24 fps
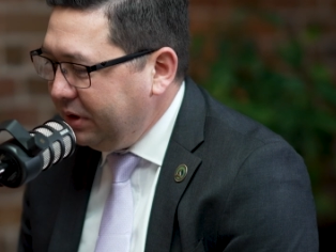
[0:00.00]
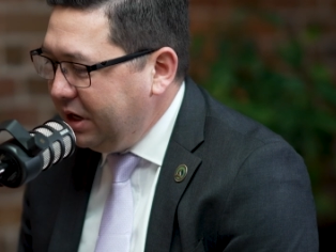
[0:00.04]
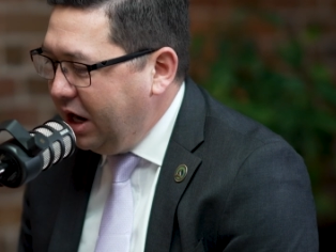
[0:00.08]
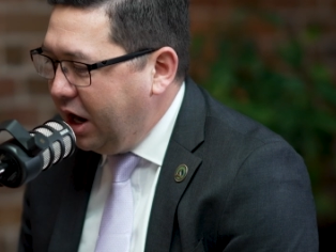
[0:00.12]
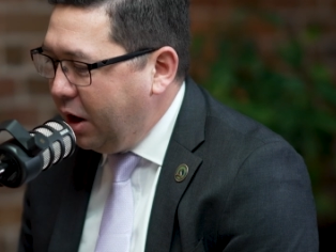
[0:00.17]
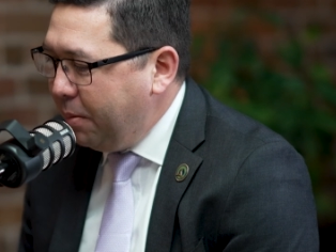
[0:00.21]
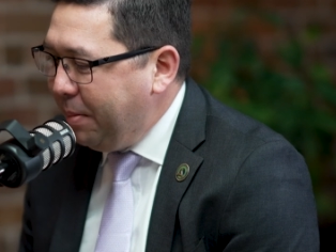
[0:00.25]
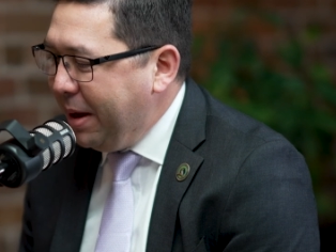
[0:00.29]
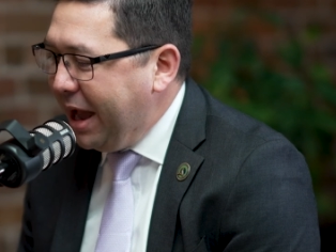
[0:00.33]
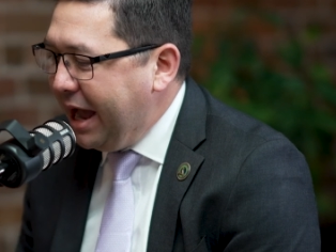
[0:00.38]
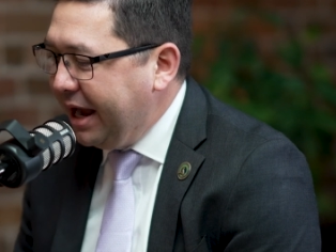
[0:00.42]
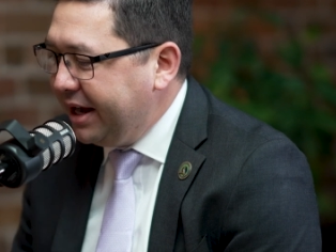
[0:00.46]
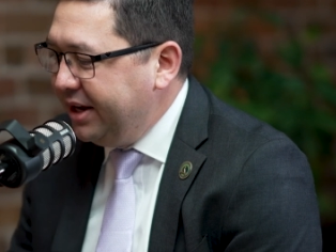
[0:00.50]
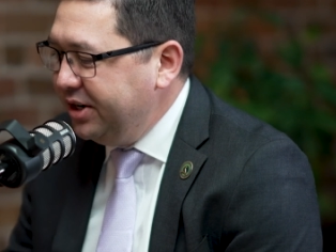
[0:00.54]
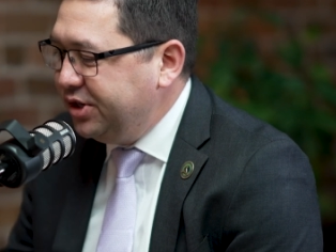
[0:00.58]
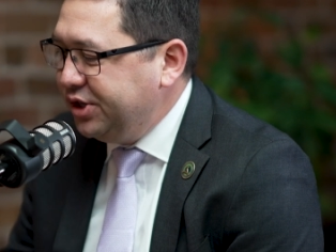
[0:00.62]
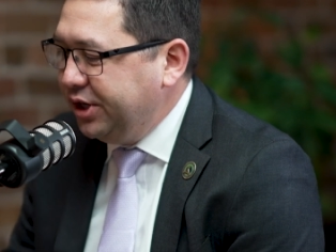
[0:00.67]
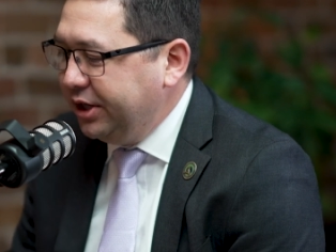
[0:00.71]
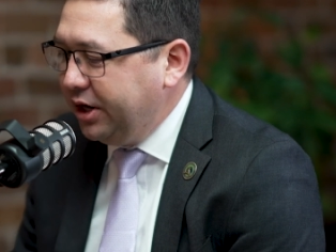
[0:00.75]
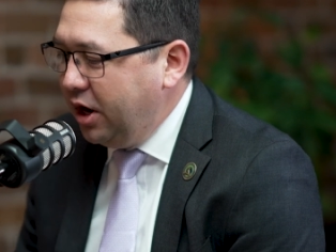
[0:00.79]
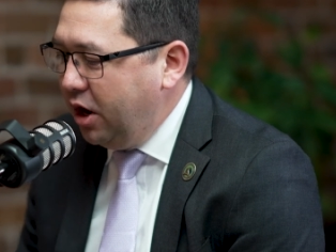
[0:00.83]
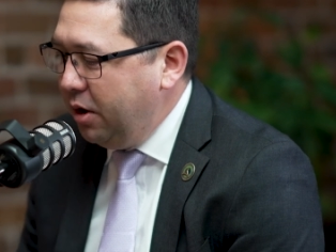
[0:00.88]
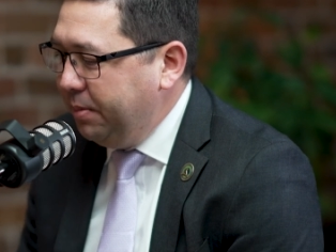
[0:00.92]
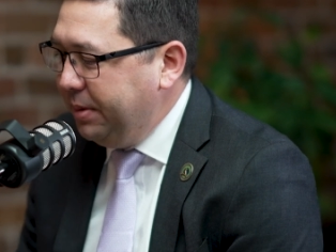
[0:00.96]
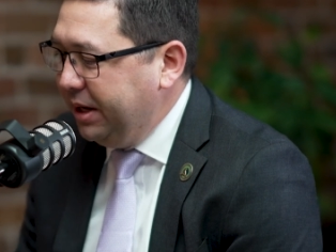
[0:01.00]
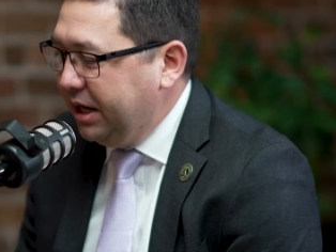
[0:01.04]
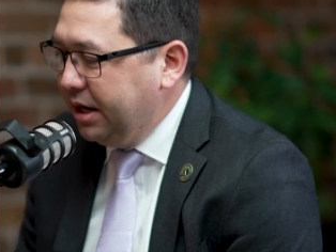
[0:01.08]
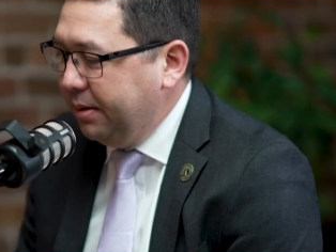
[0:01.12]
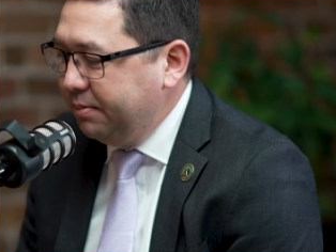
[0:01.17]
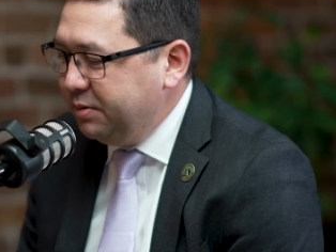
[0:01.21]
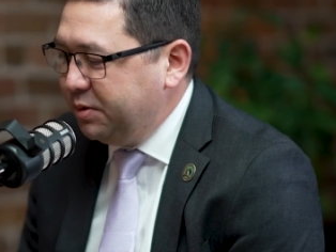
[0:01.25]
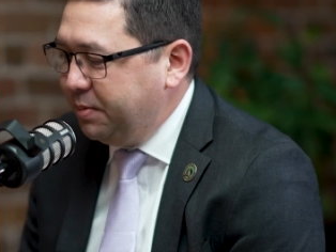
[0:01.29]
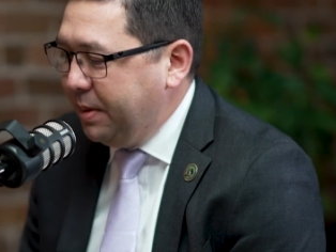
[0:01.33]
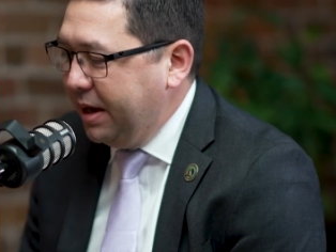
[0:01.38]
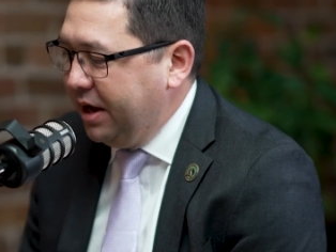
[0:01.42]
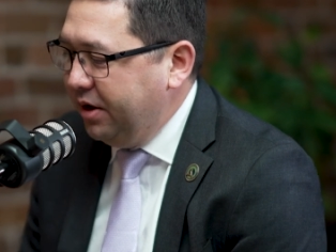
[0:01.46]
Our packaging all
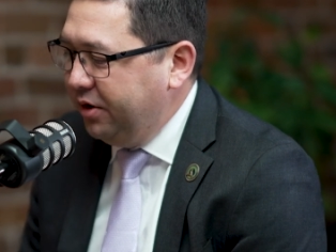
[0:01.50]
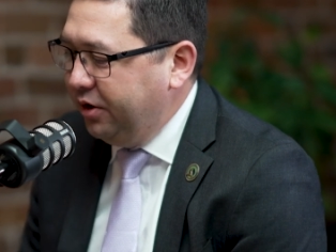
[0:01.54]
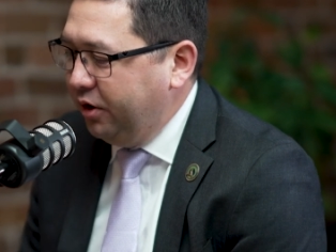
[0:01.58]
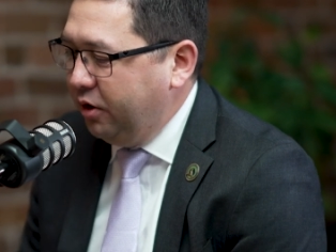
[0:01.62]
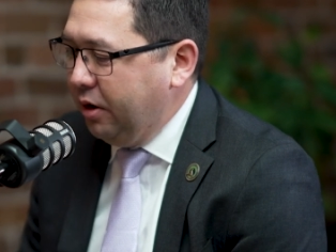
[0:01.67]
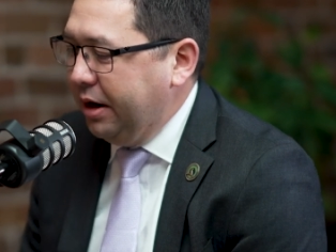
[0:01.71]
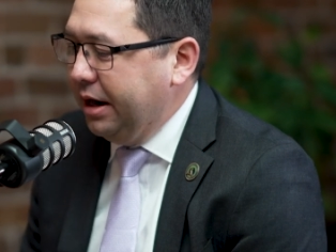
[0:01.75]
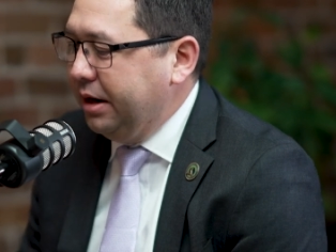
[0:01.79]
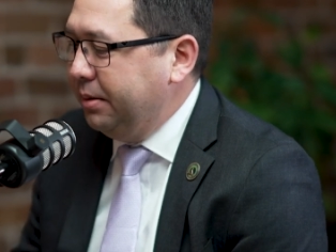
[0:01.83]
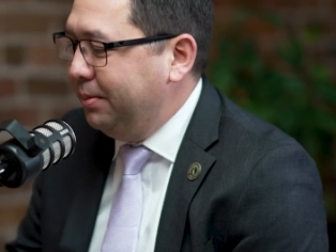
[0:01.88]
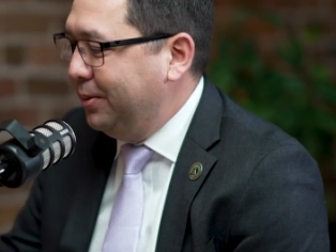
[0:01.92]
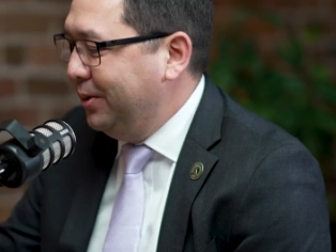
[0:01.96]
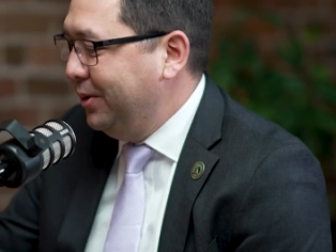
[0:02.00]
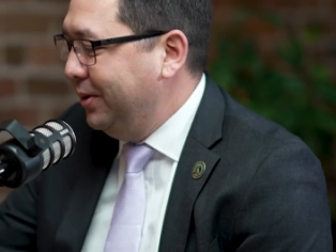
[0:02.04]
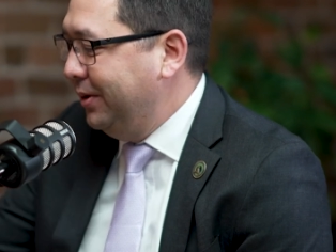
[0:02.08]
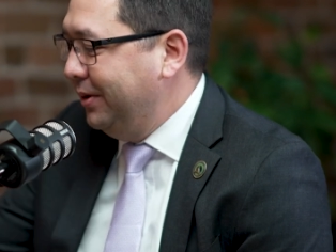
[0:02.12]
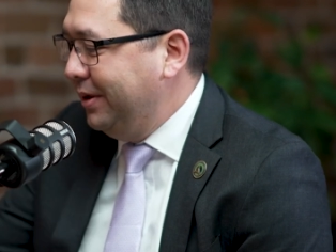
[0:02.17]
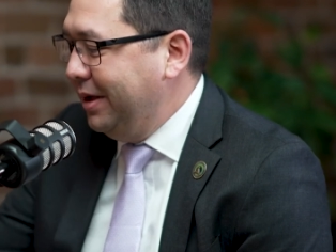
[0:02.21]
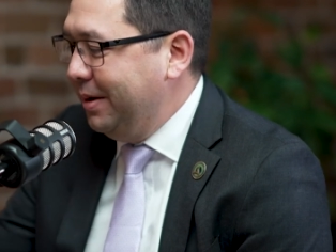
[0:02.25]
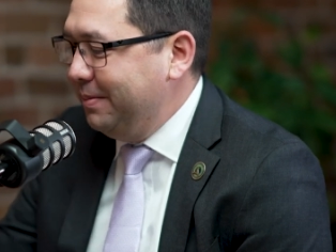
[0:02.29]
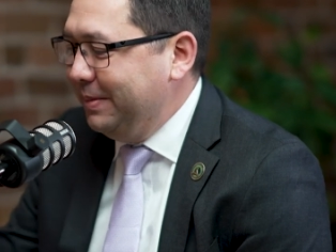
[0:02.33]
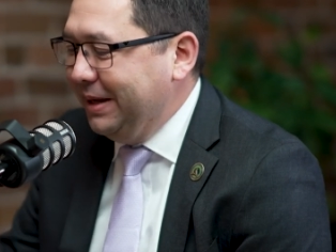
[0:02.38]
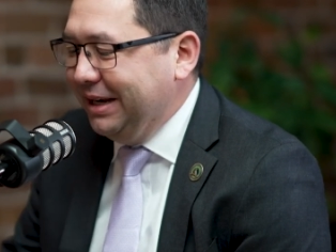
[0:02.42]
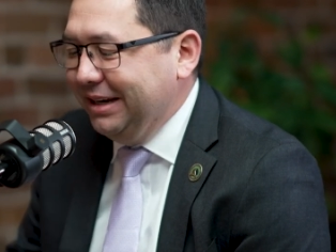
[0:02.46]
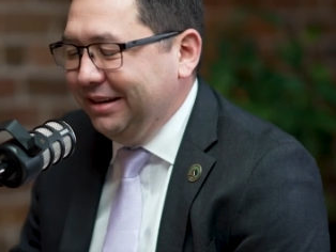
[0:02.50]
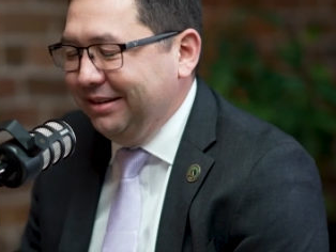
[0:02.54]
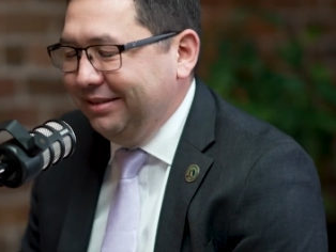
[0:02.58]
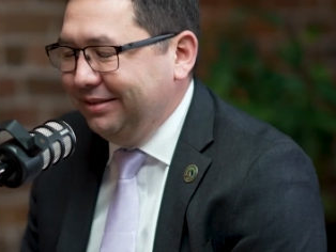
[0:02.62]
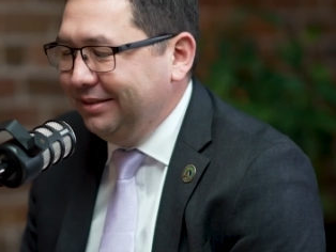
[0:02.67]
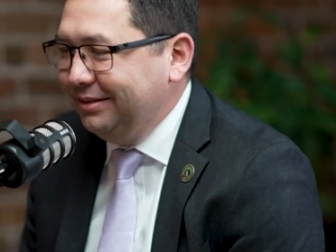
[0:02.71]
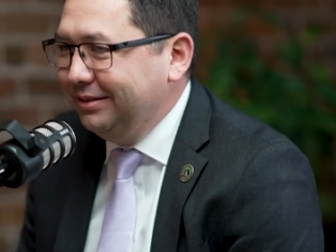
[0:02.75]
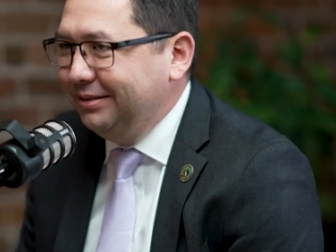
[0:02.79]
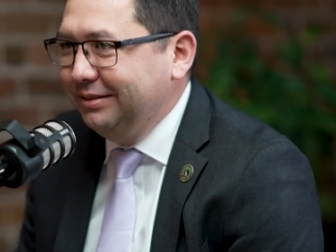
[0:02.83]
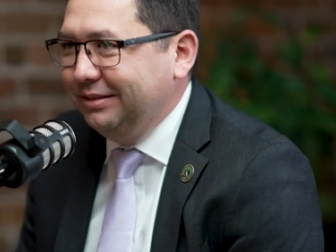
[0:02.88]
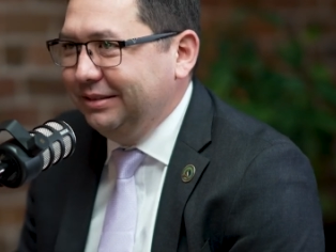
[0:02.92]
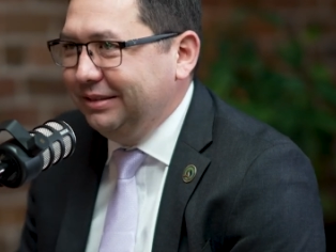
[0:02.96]
becomes biodegradable. I mean,
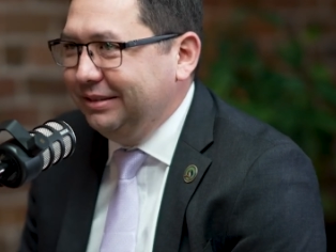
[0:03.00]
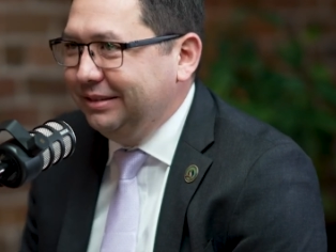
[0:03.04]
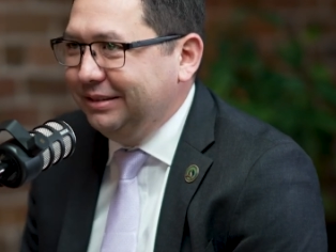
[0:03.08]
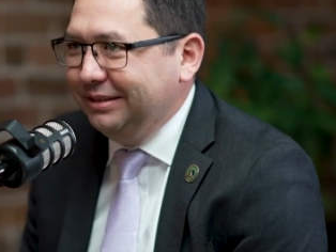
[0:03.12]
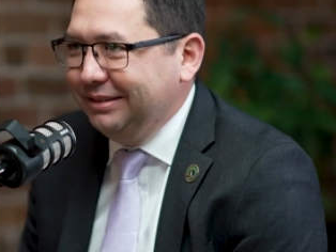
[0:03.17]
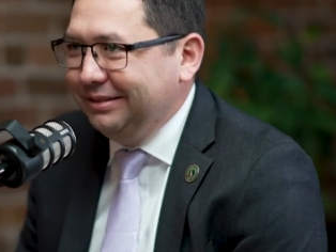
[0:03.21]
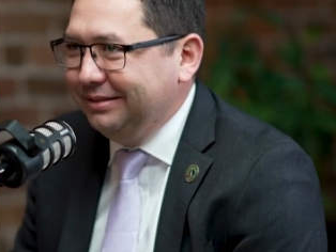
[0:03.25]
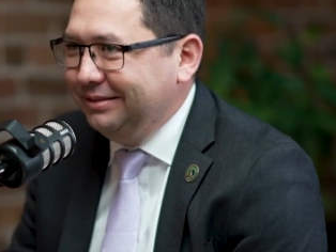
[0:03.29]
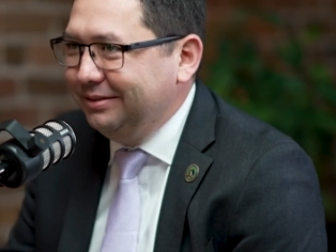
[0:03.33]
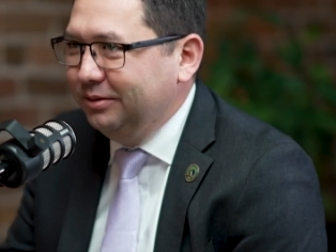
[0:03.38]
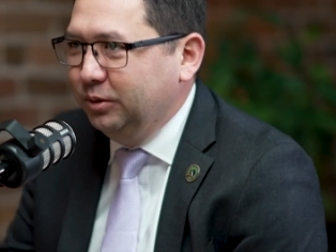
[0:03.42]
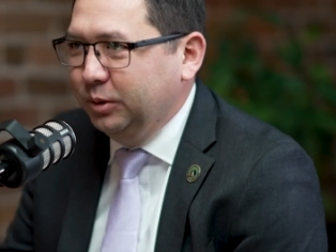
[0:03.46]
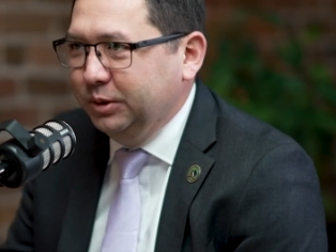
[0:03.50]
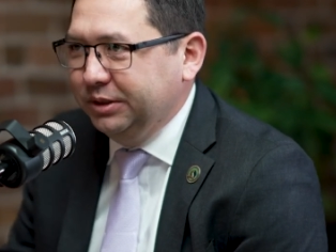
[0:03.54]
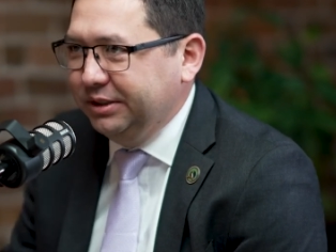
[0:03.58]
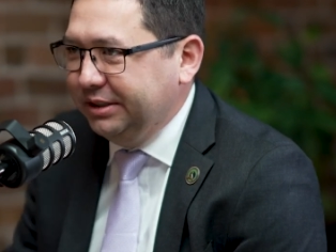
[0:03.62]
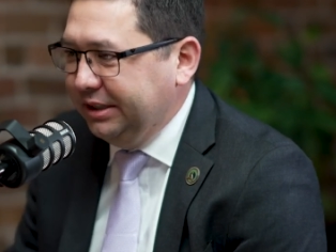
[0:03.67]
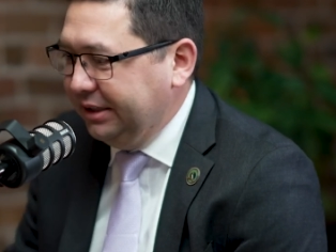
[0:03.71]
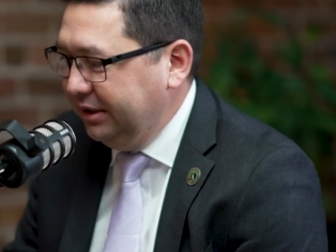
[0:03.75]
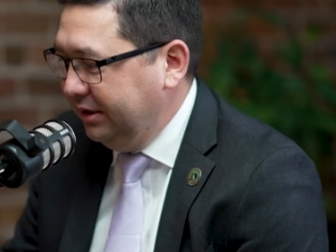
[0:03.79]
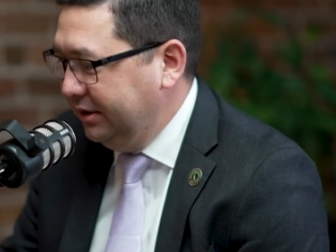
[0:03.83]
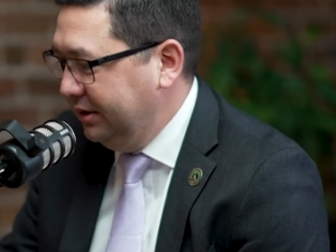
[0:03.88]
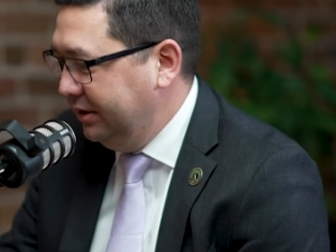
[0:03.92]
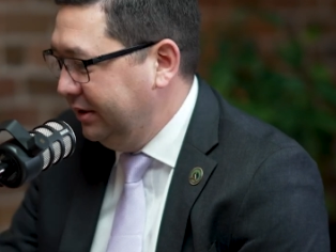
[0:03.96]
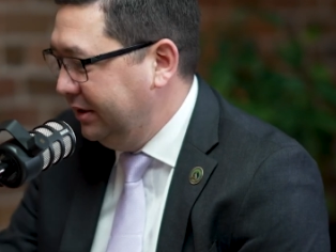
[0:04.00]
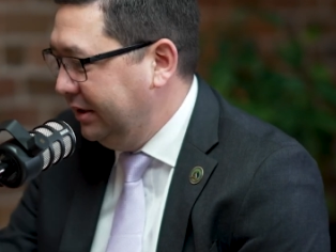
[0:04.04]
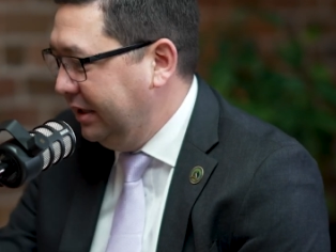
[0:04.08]
we'll see.